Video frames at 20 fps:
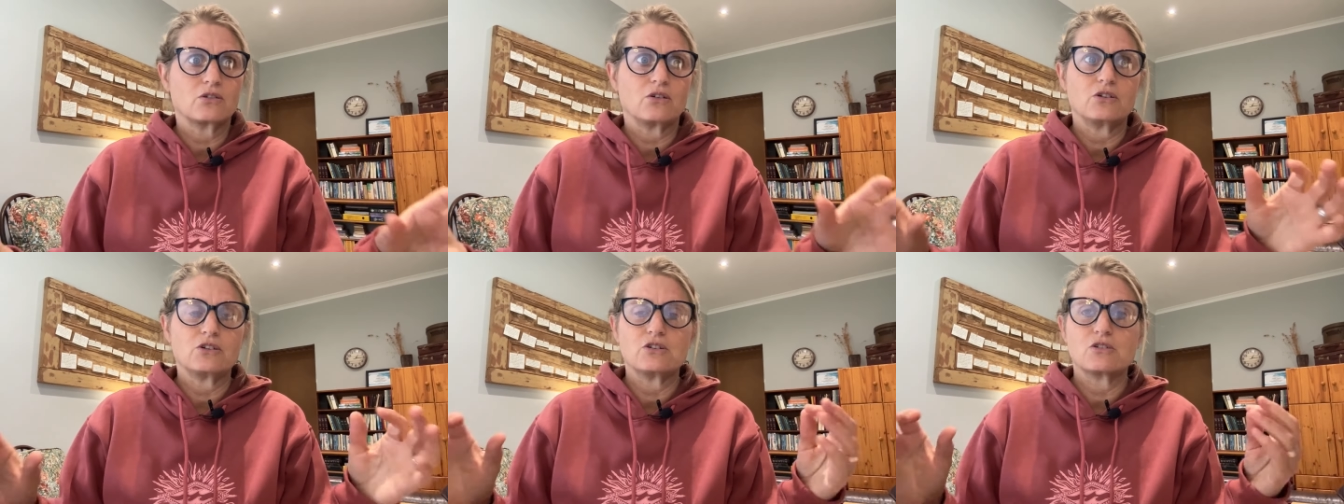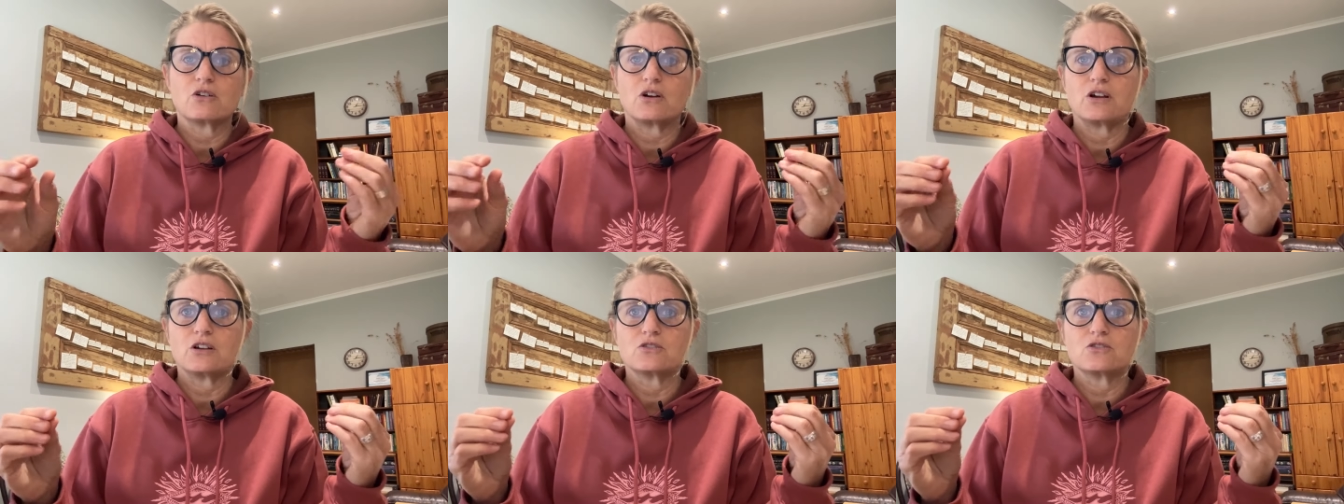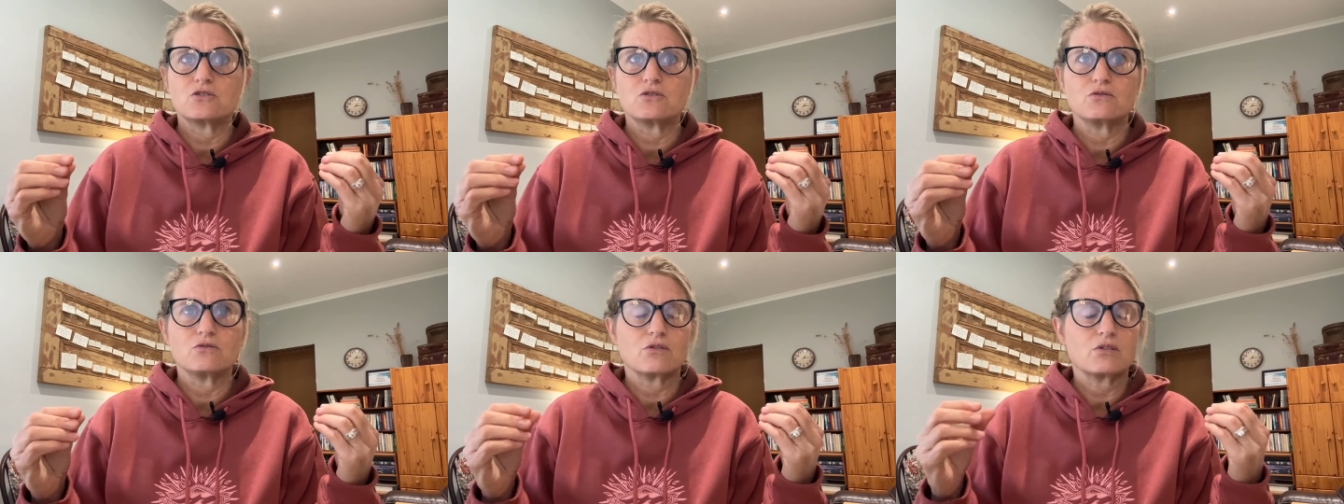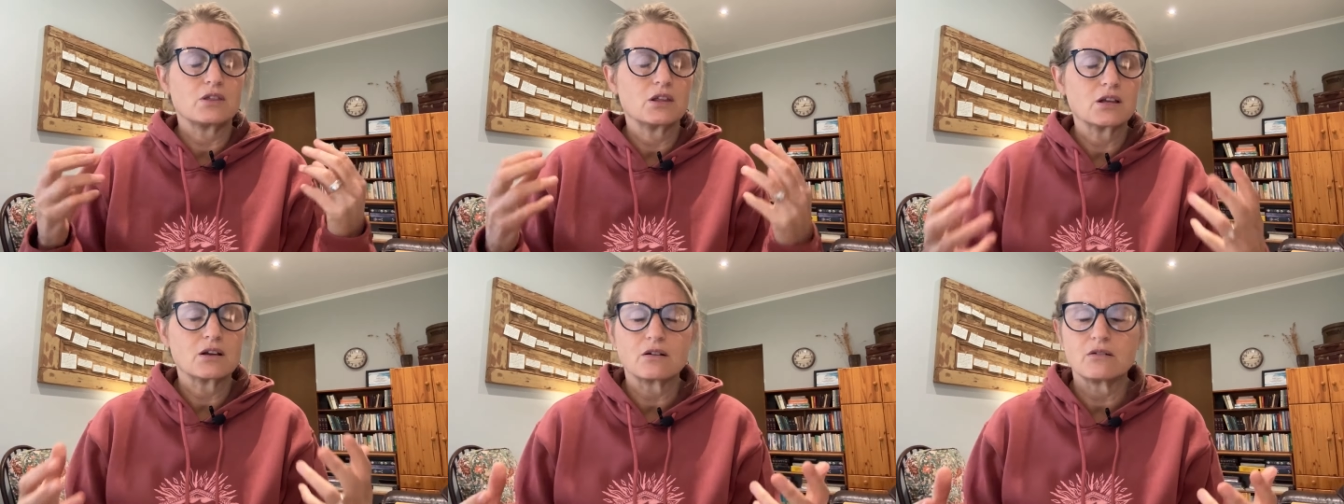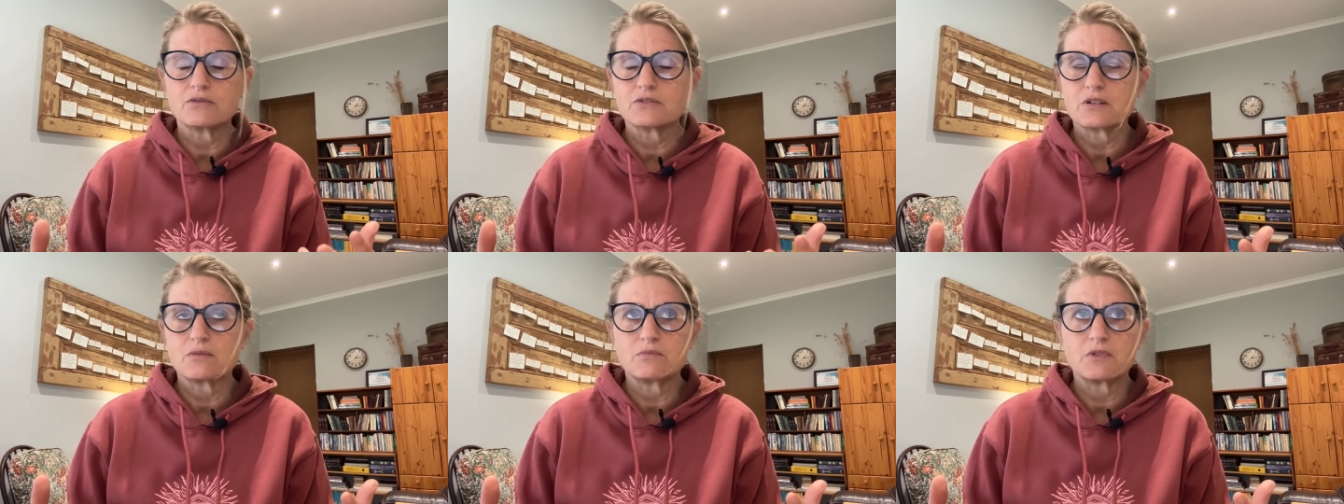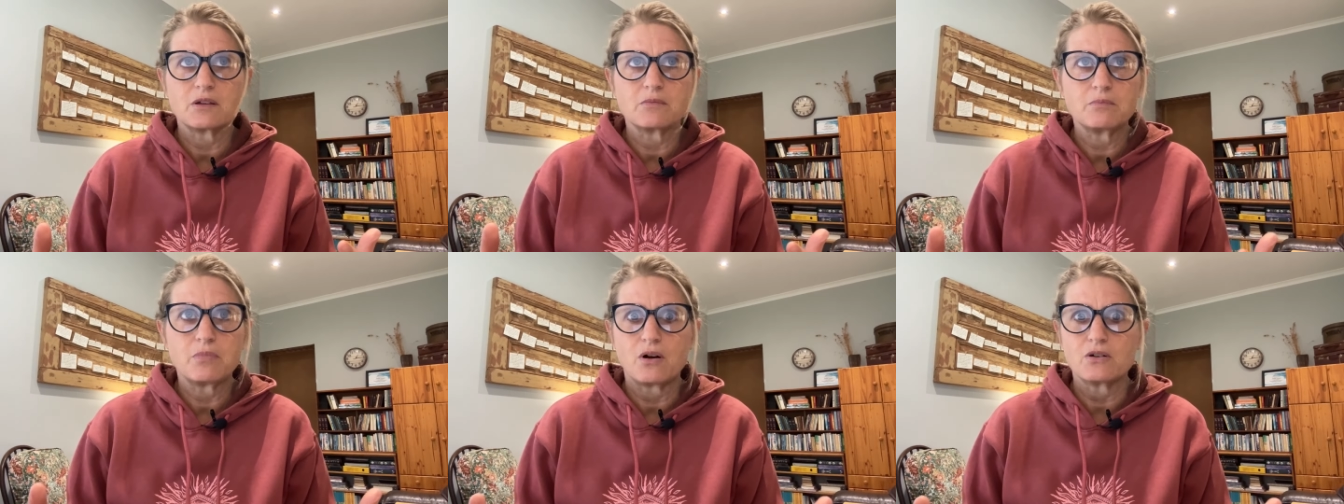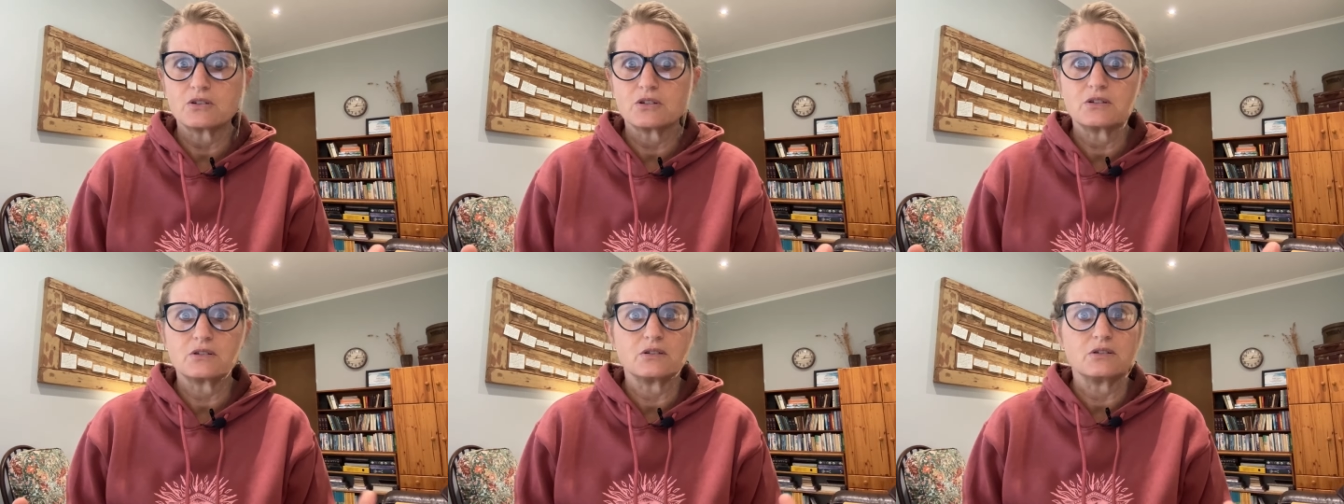Are you going to think of something
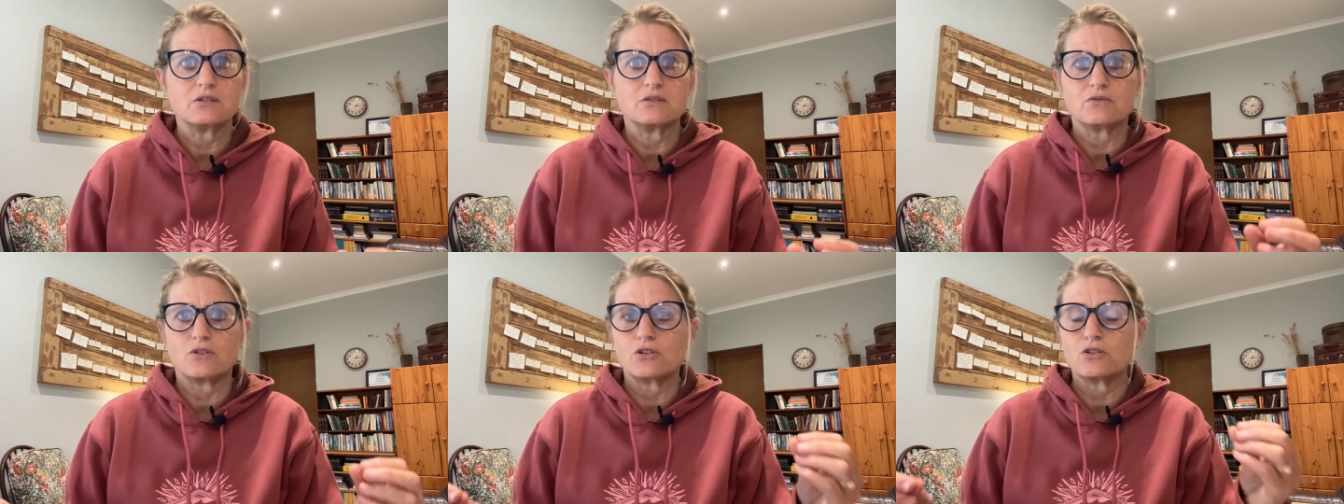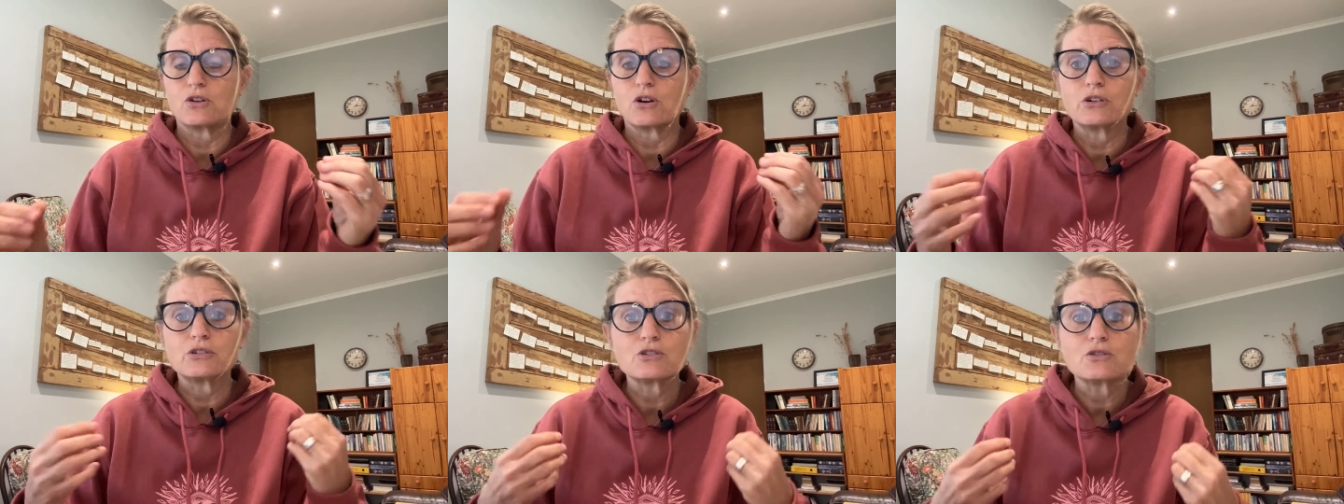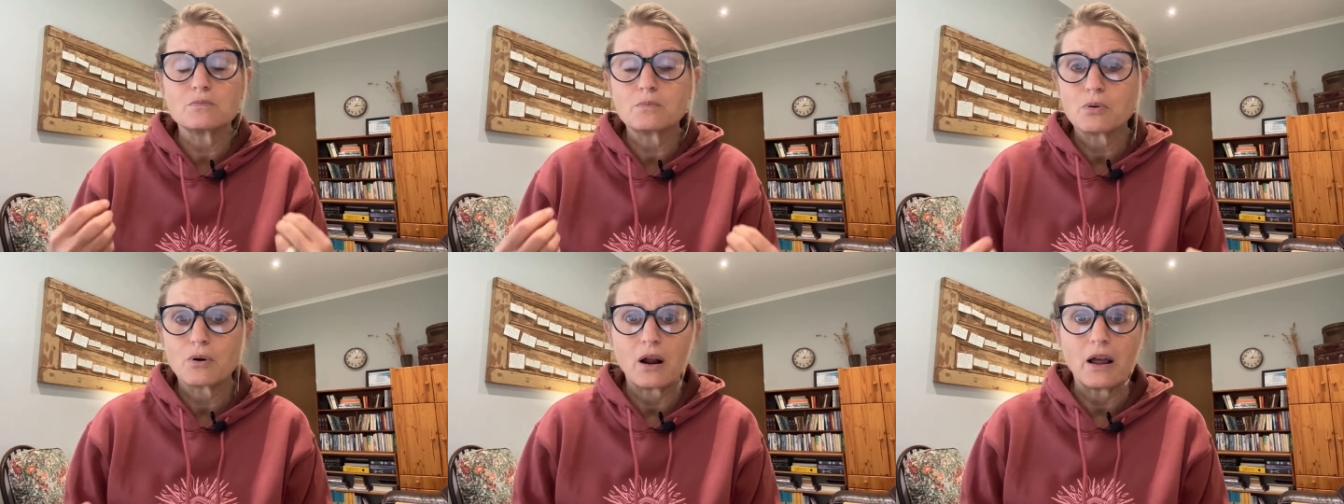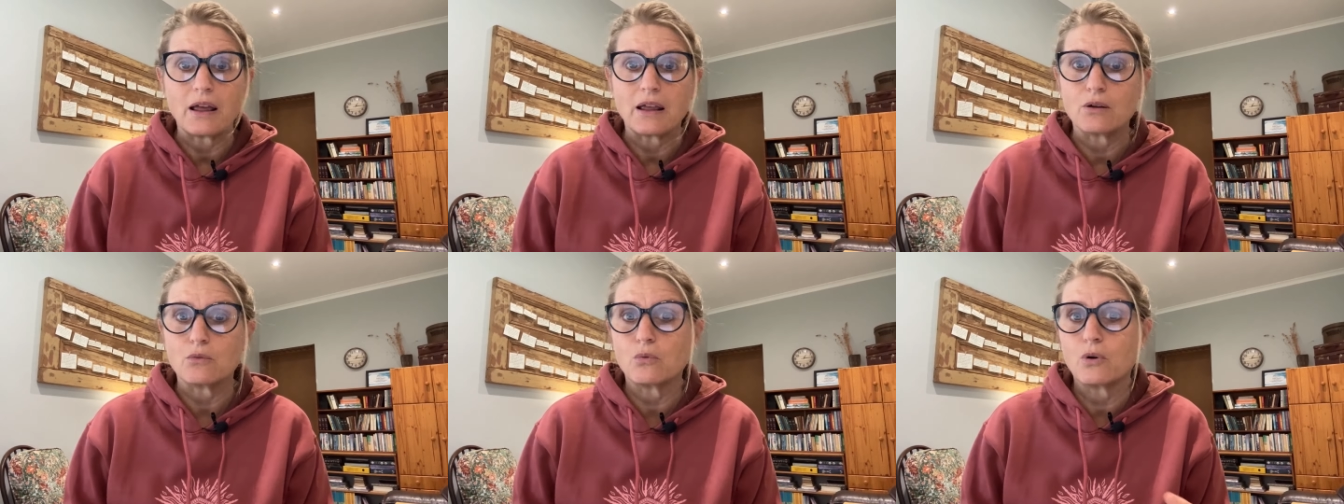positive? Are you going to pray?